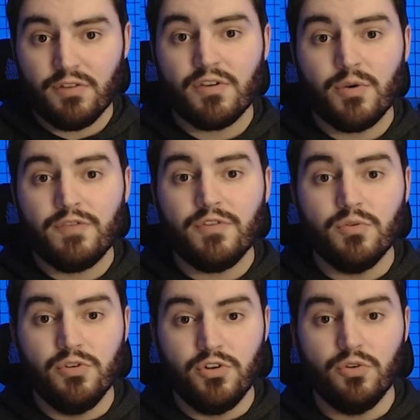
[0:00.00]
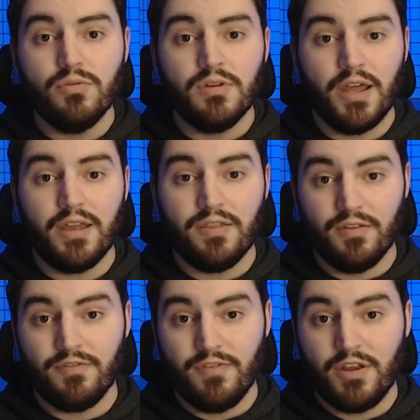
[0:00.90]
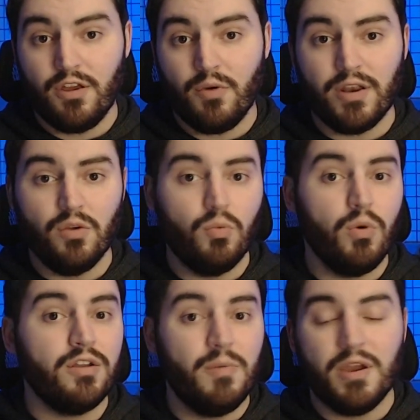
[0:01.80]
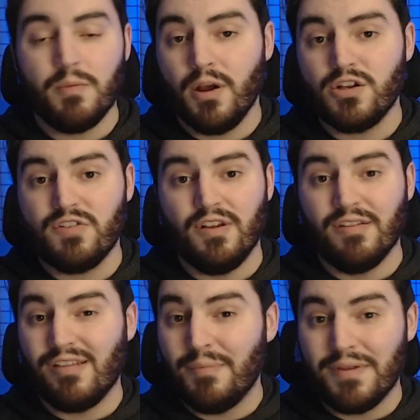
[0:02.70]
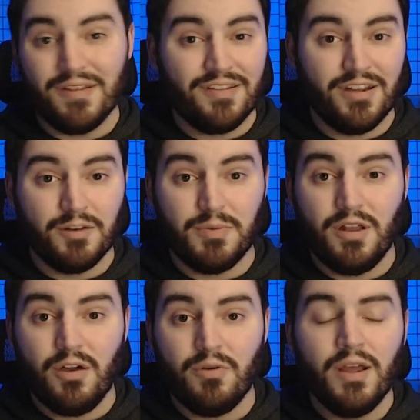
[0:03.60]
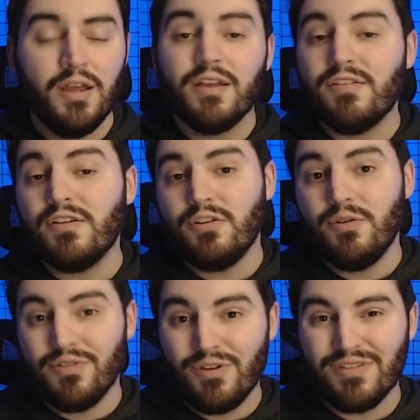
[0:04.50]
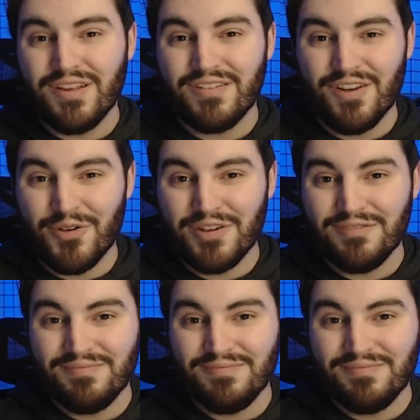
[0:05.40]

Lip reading: so if you do like this video and you want to make a purchase on something that's linked below, consider using those links to do it.